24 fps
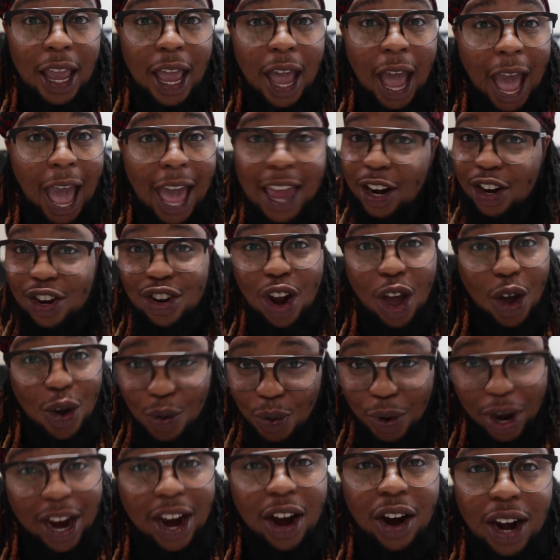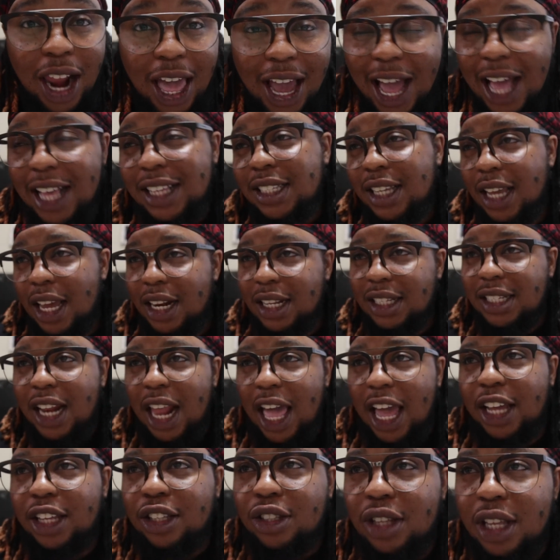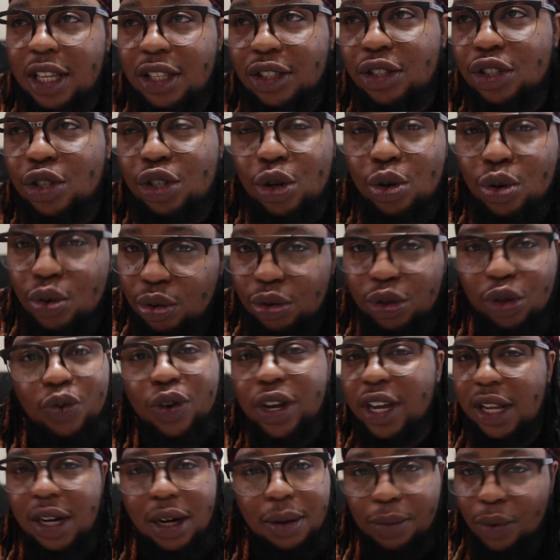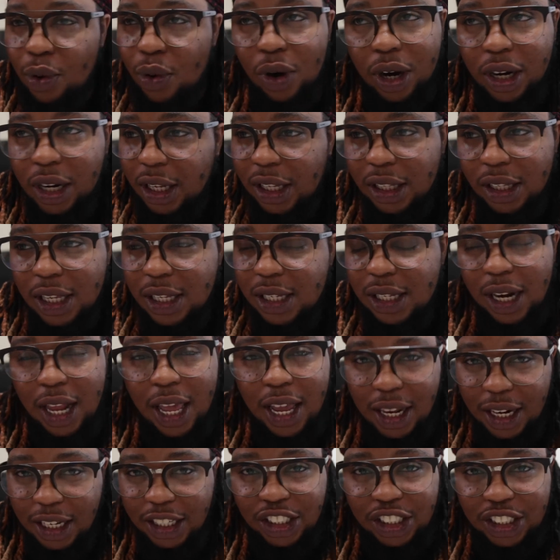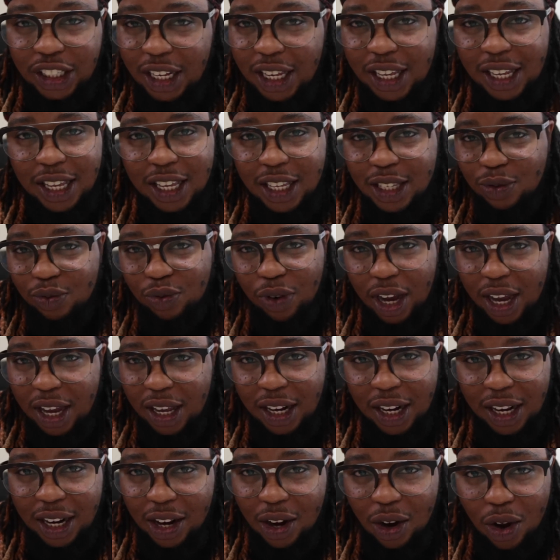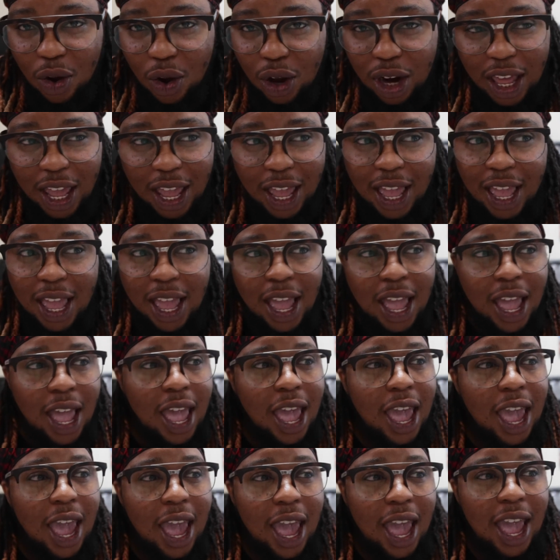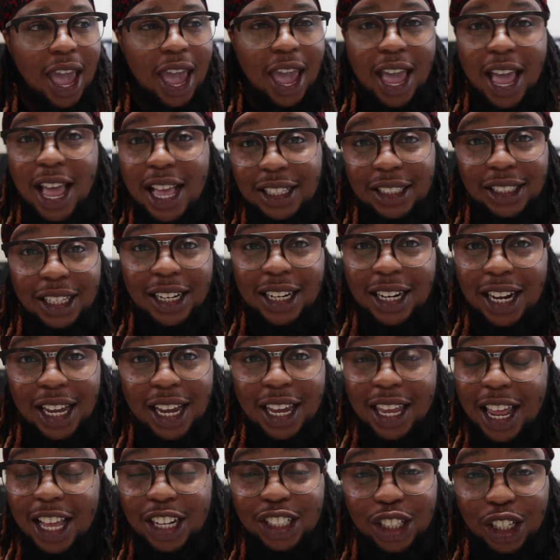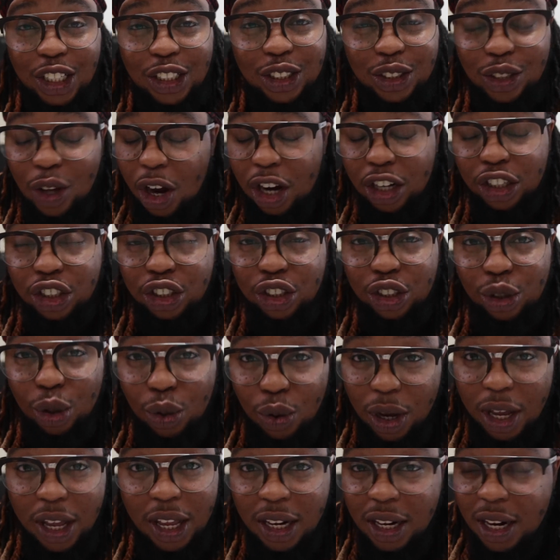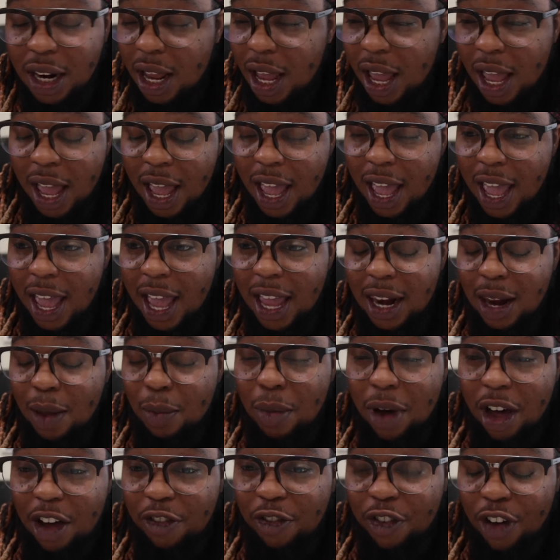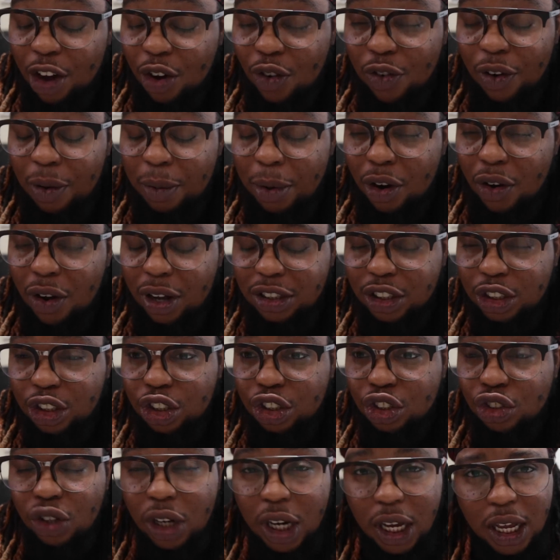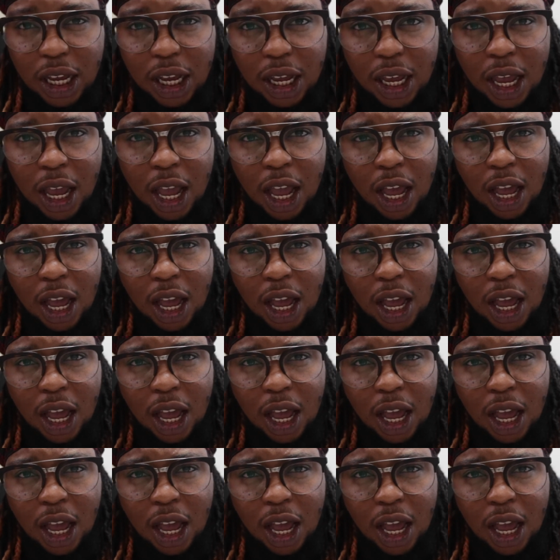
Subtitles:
Out of nowhere. Like I said, it's like 2, 3 in the morning. It's late as shit. It's raining and all that. And it's a nigga that just starts shooting in the from across the street.